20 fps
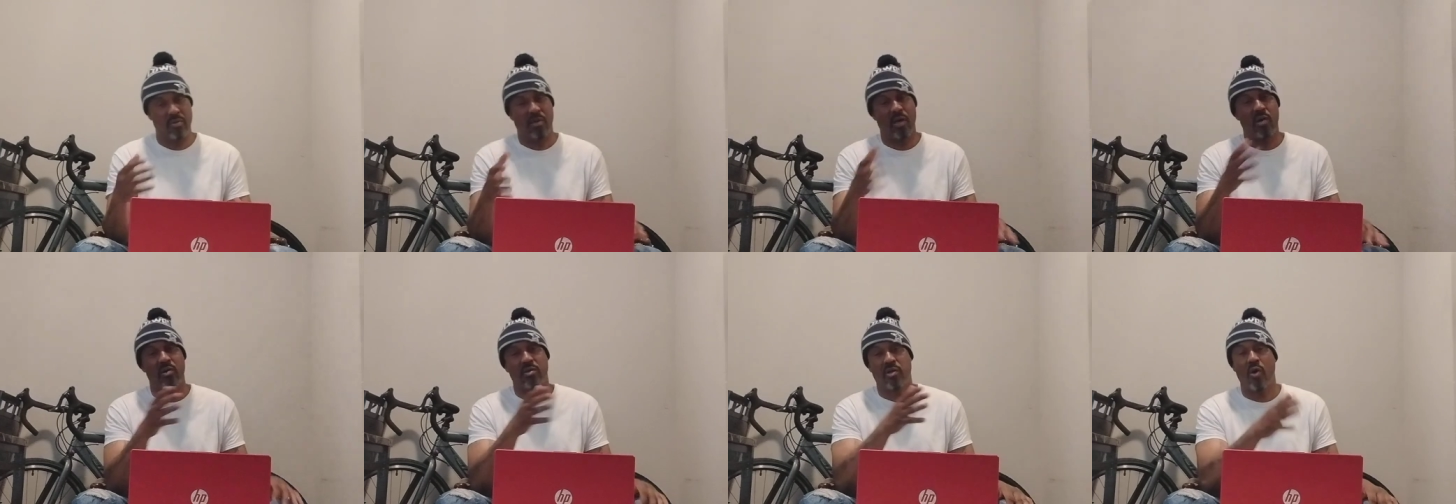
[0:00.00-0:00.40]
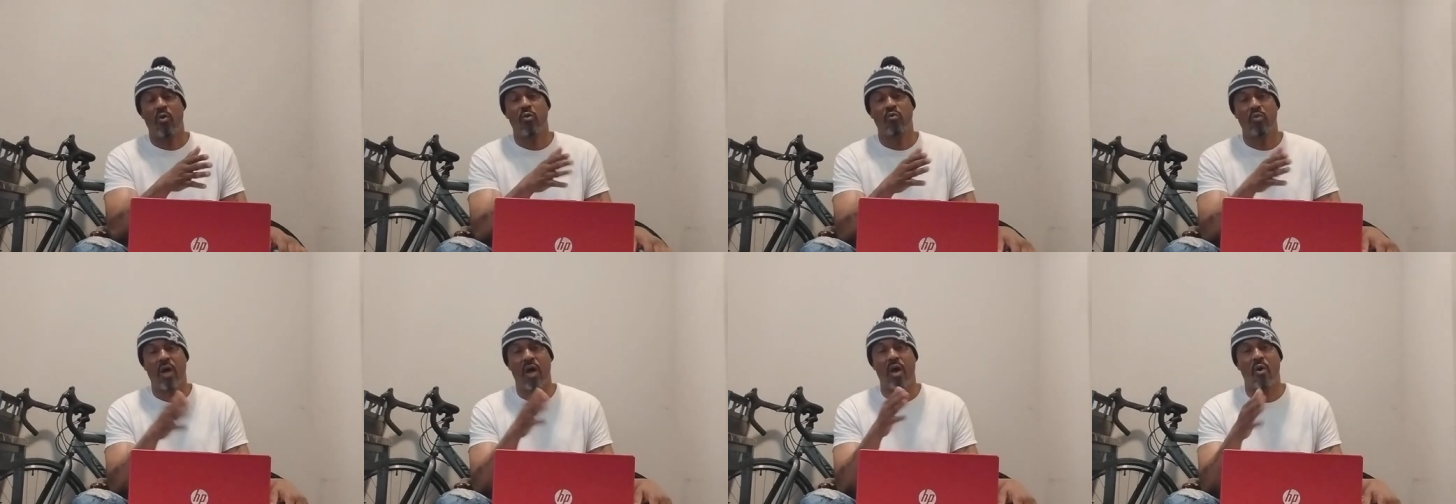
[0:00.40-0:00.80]

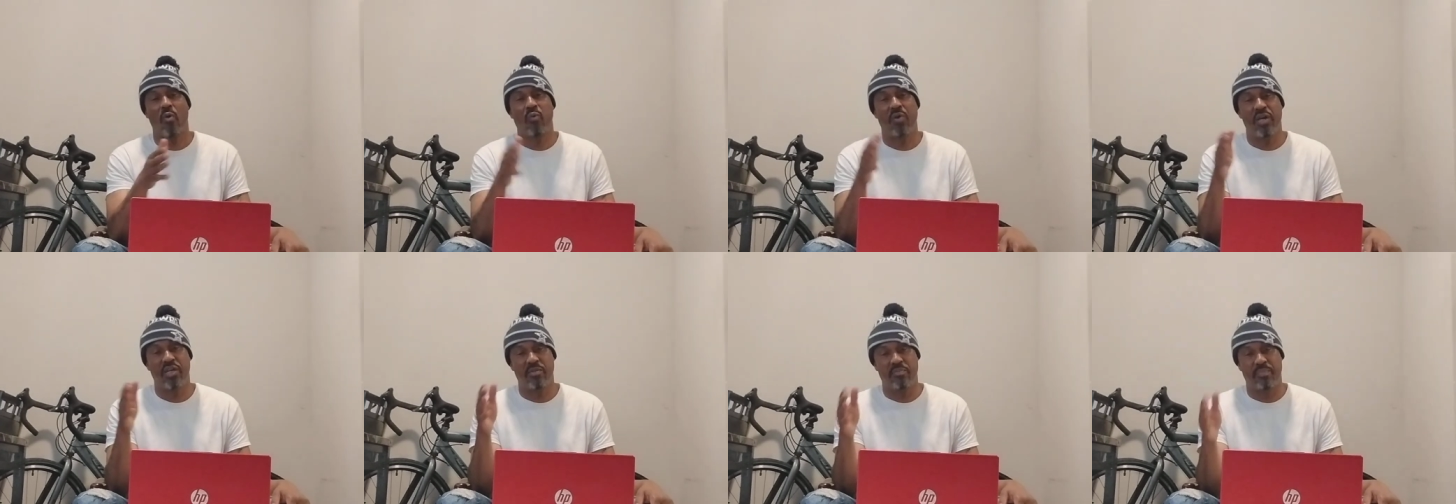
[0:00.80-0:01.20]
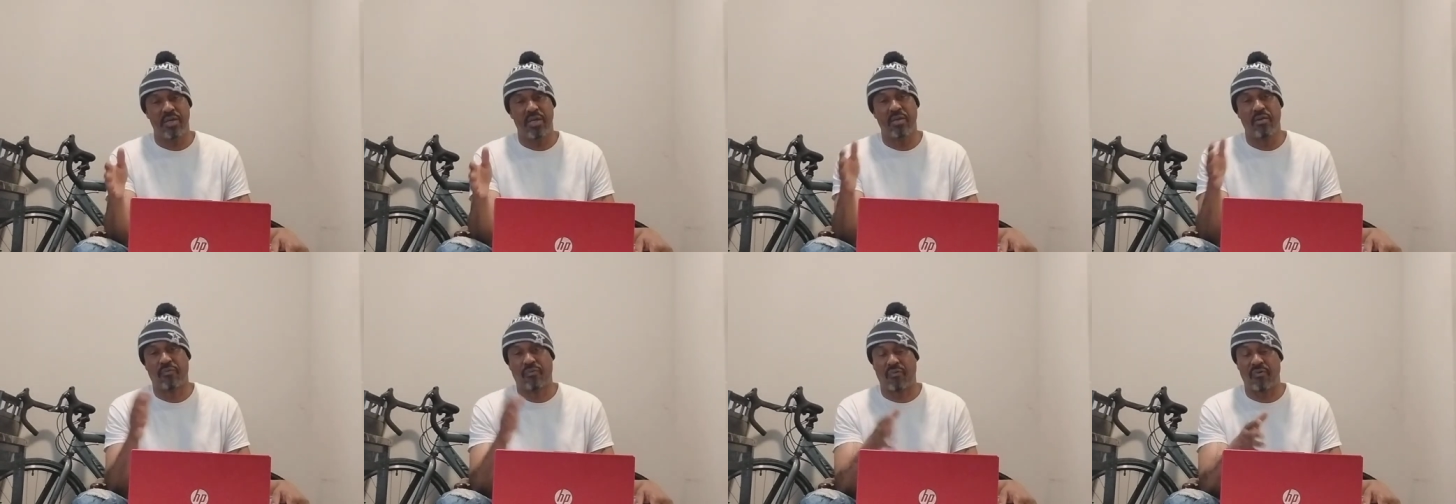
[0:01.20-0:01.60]
Don't always
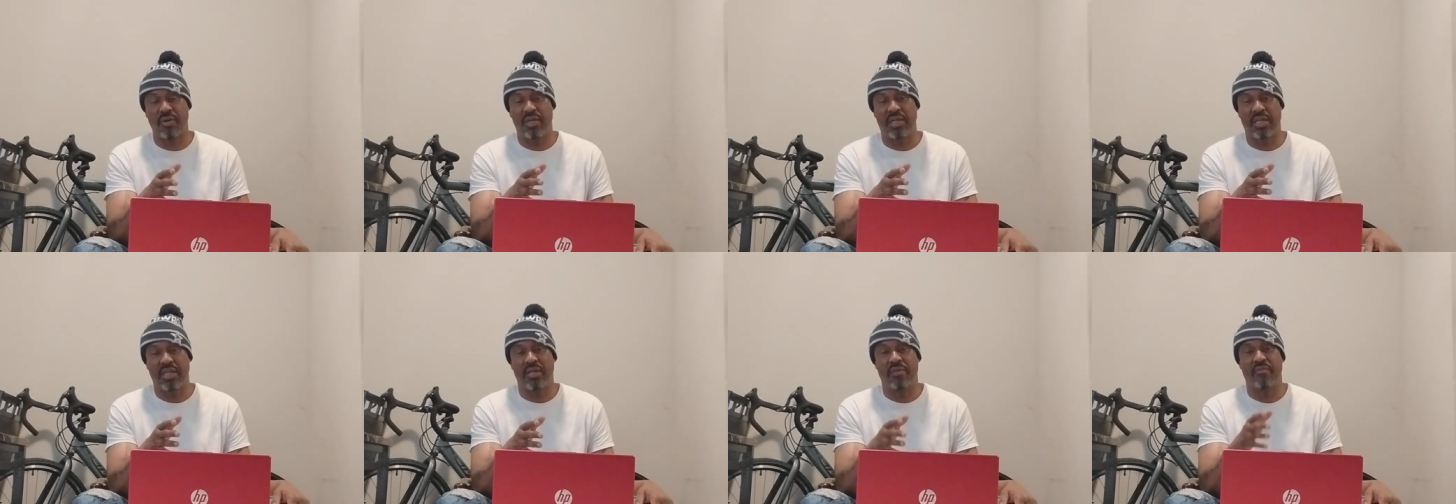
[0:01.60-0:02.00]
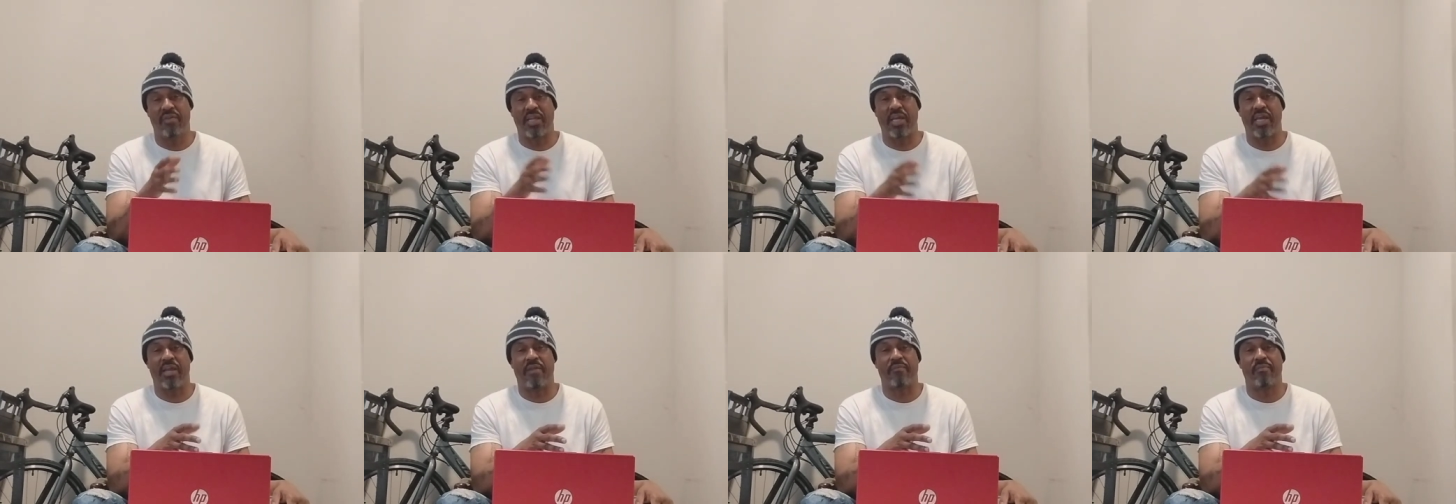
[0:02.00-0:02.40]
be the friend
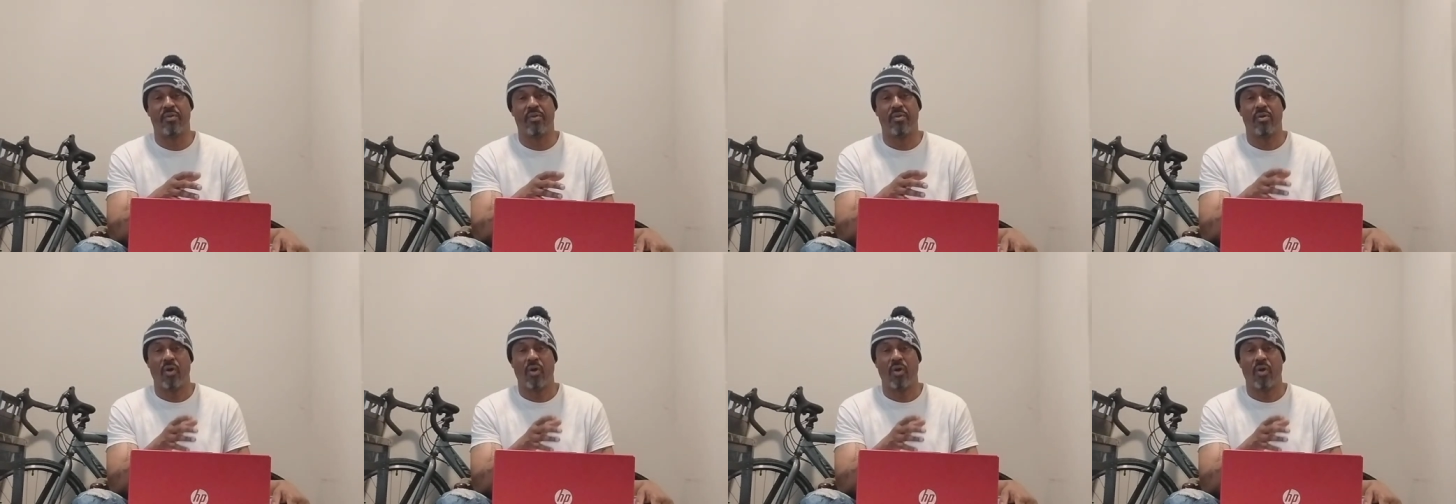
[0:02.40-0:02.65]
that,